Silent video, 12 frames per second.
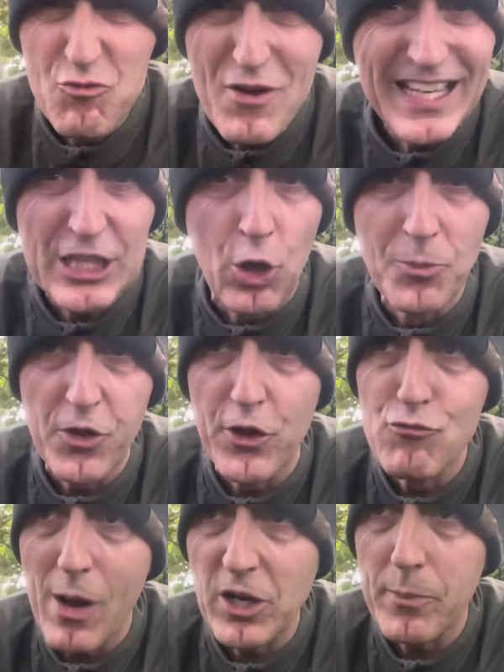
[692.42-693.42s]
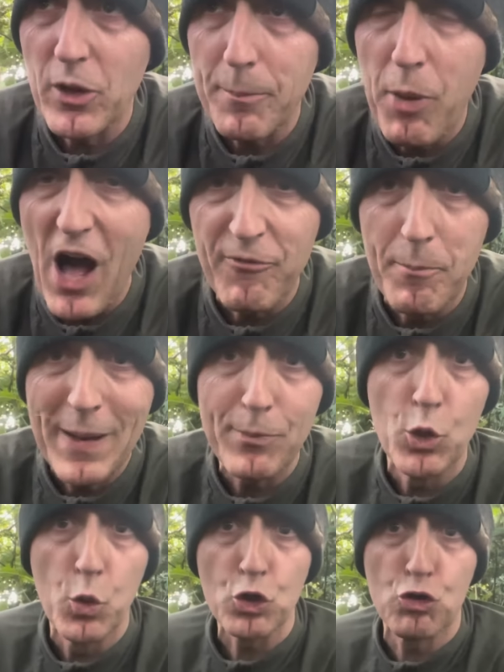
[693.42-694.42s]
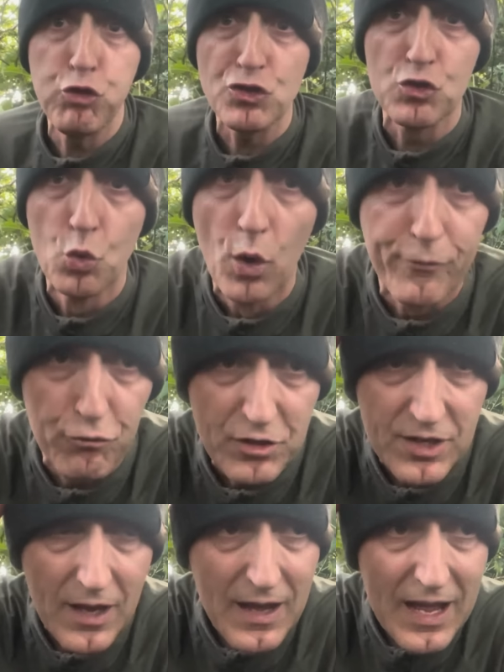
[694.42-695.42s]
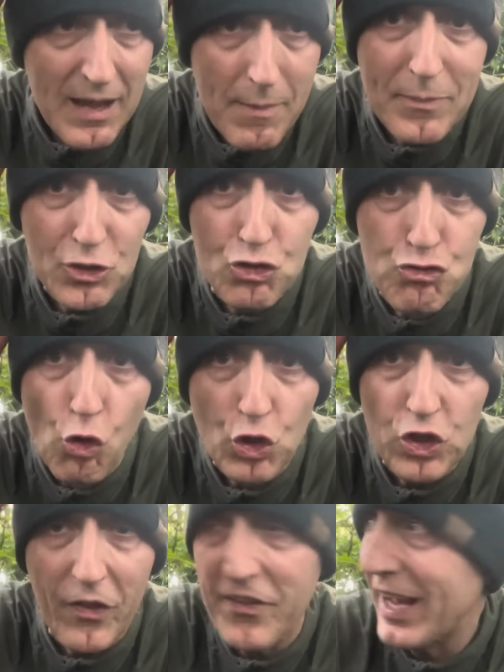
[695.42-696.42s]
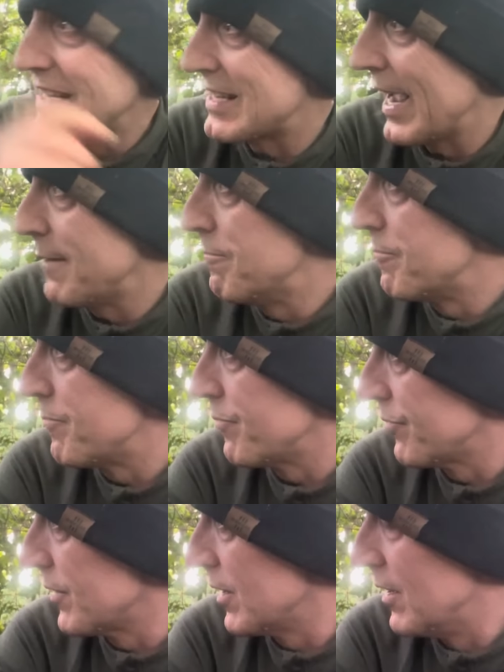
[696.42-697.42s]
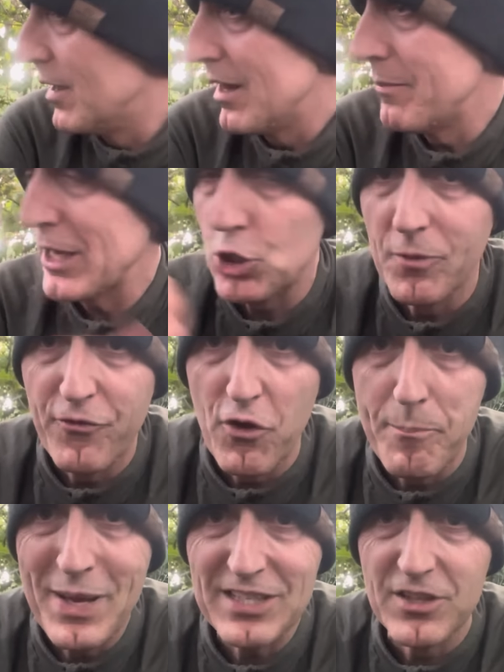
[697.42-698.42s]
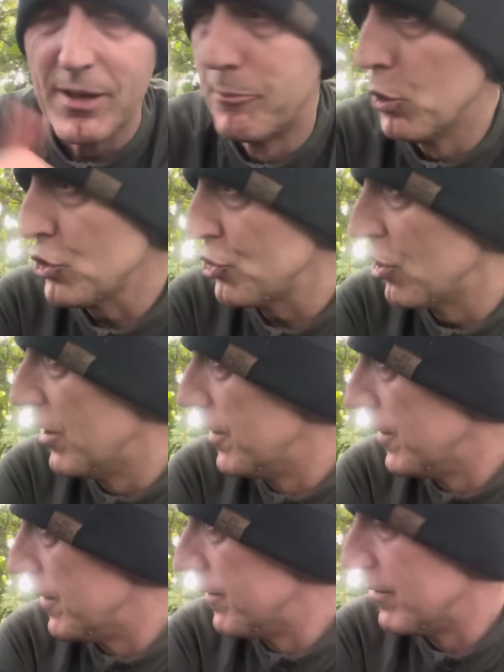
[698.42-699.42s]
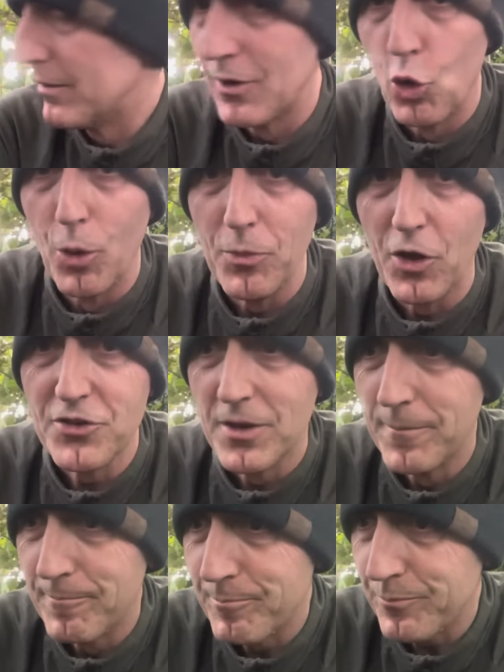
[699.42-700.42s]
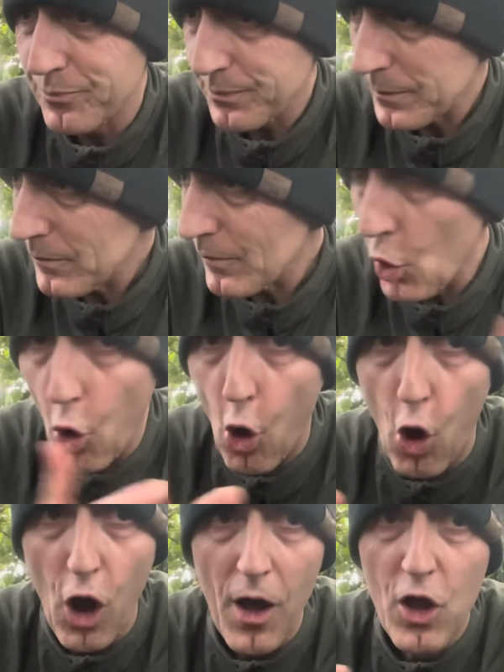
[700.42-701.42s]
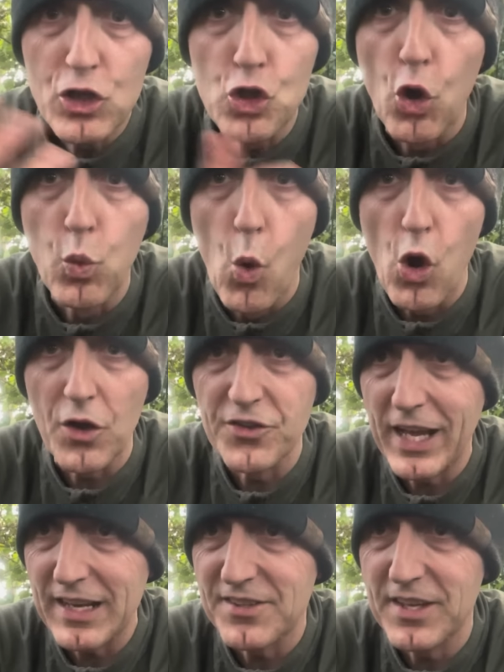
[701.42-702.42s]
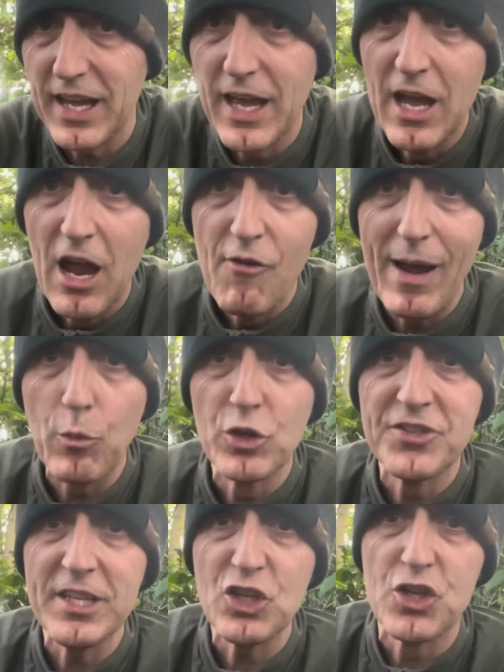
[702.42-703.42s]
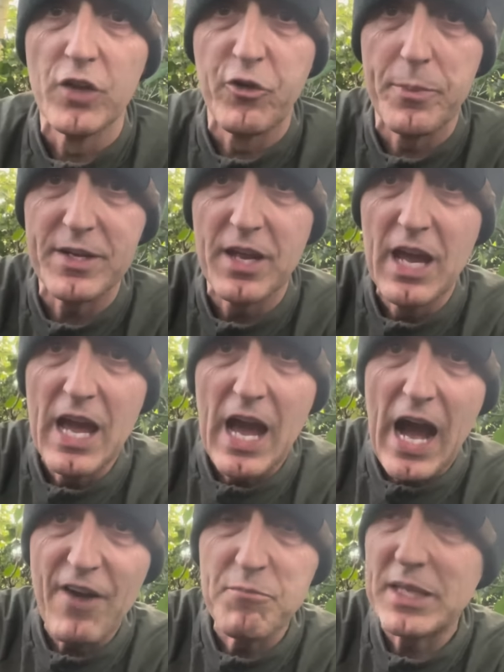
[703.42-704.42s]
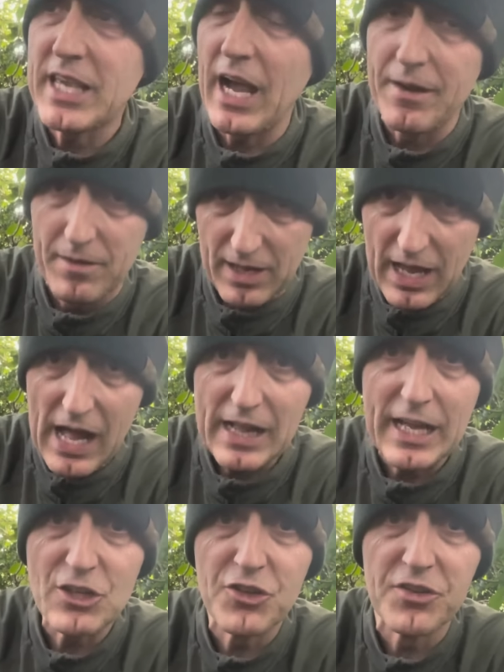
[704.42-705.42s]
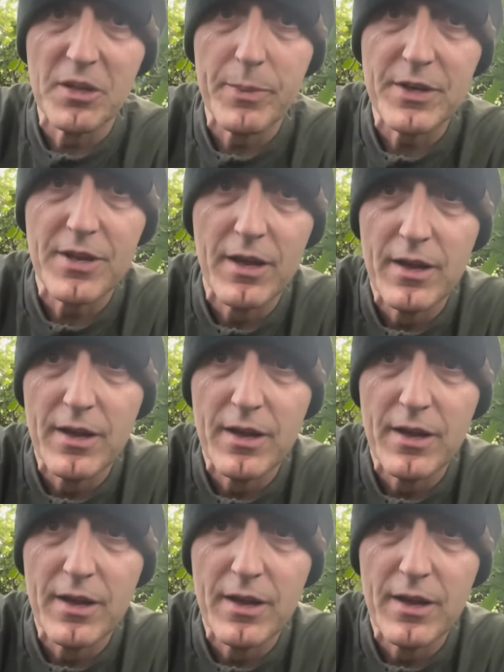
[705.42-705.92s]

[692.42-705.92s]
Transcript: really comes on the roundabout apart from people who are crossing over it. Maybe he's drunks on the night time. He might come for a piss in the bush. I hope not. Or dog walkers, like I say. Right, I'm going to sit and chill for a bit, have me can. I'll catch you in a bit.